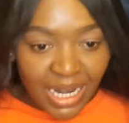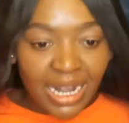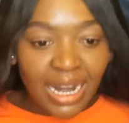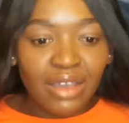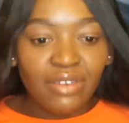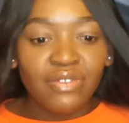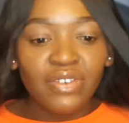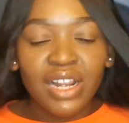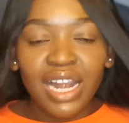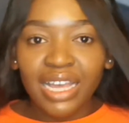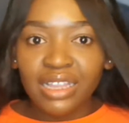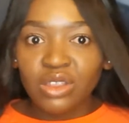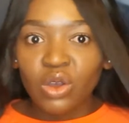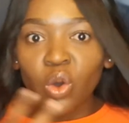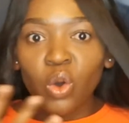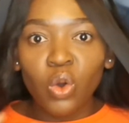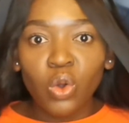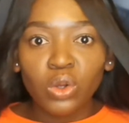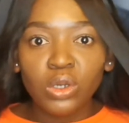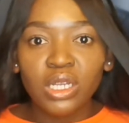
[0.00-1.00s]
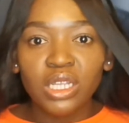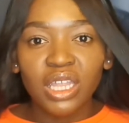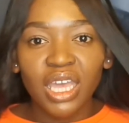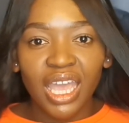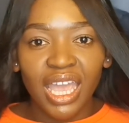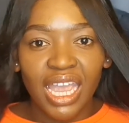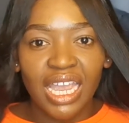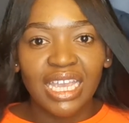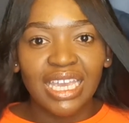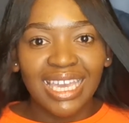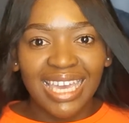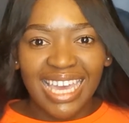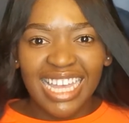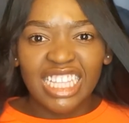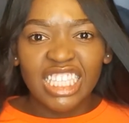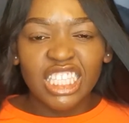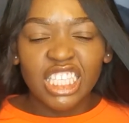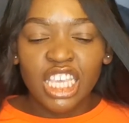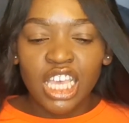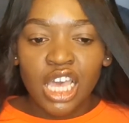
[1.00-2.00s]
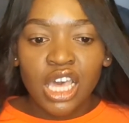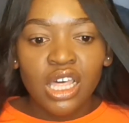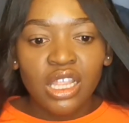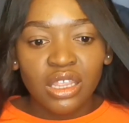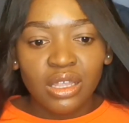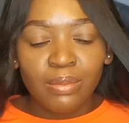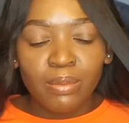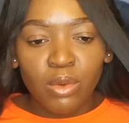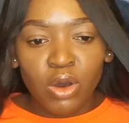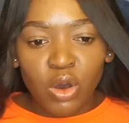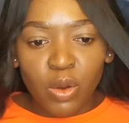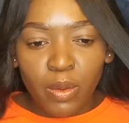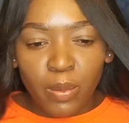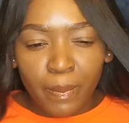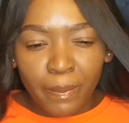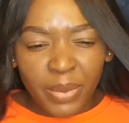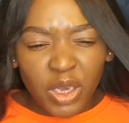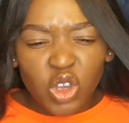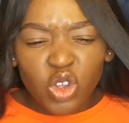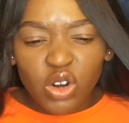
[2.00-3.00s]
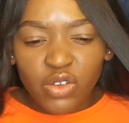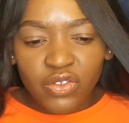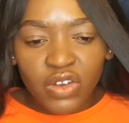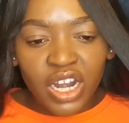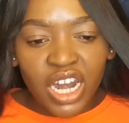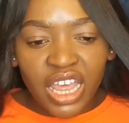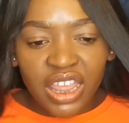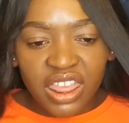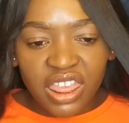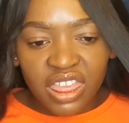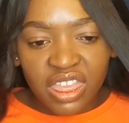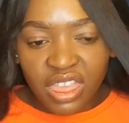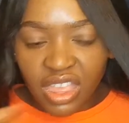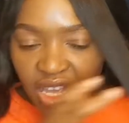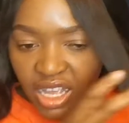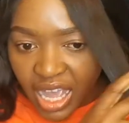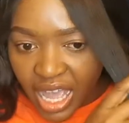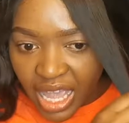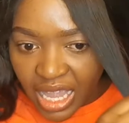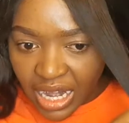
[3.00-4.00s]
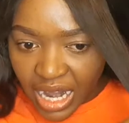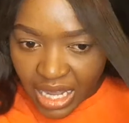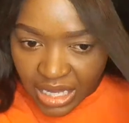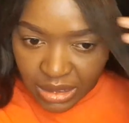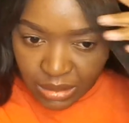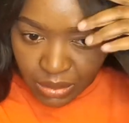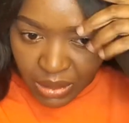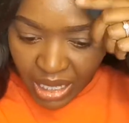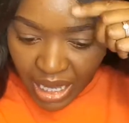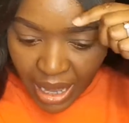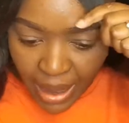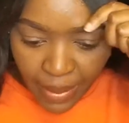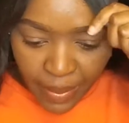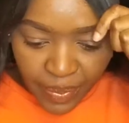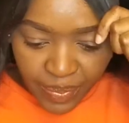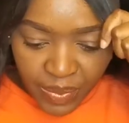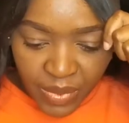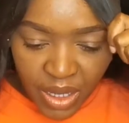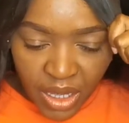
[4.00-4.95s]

And I feel like the older the hair gets, the more beautiful and thicker it has become.